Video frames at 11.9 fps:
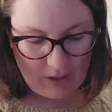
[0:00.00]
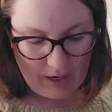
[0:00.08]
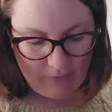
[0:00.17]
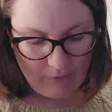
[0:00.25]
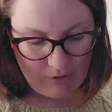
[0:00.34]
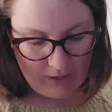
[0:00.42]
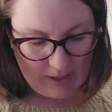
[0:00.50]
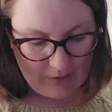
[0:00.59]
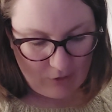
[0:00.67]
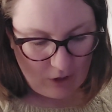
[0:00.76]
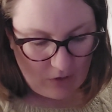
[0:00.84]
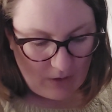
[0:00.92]
everything now
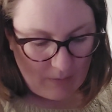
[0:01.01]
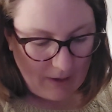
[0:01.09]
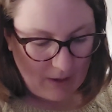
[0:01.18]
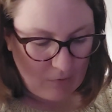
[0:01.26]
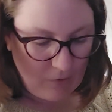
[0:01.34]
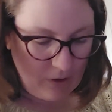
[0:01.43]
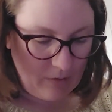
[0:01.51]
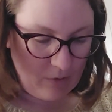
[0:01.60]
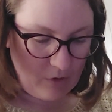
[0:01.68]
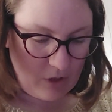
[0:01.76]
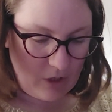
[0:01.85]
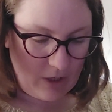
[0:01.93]
shows up back to front. I'm not
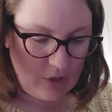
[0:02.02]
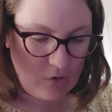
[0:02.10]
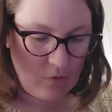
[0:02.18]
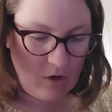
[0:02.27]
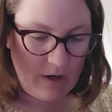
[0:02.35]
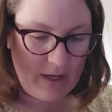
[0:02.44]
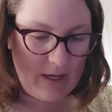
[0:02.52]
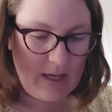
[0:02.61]
entirely sure why.